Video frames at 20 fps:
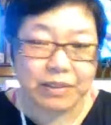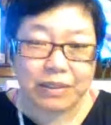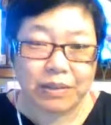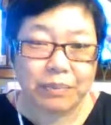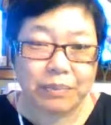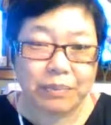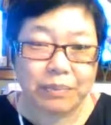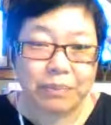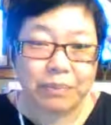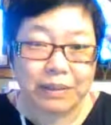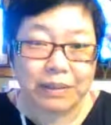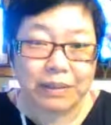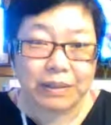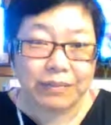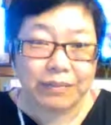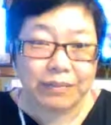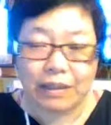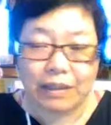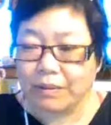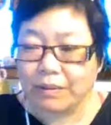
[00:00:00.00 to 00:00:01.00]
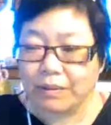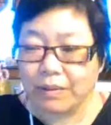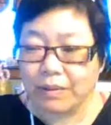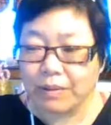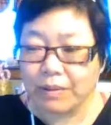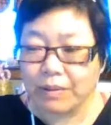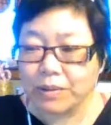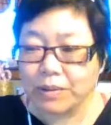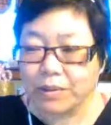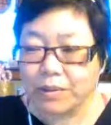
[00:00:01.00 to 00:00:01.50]
Of course, you would have to
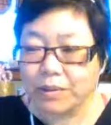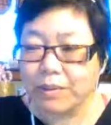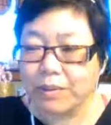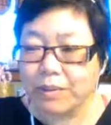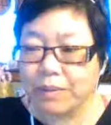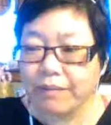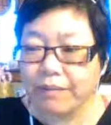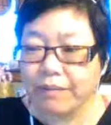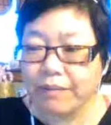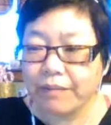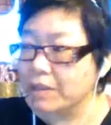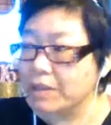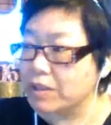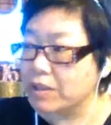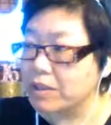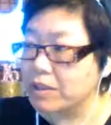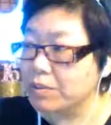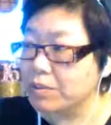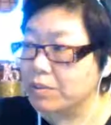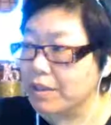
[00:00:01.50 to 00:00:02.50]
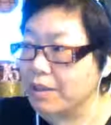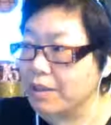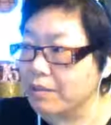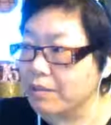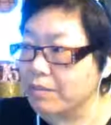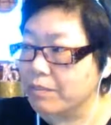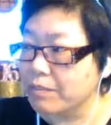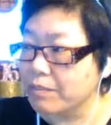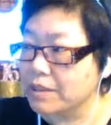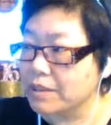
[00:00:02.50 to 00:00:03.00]
make sure that it was all
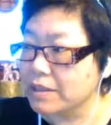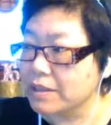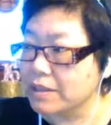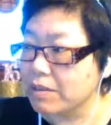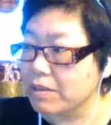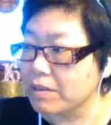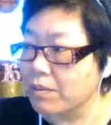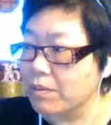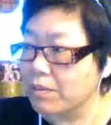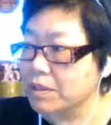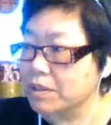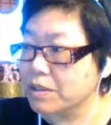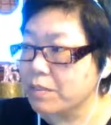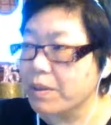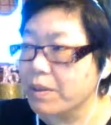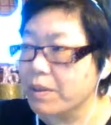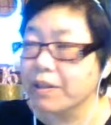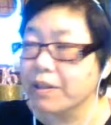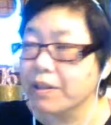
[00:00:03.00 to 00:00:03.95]
small enough that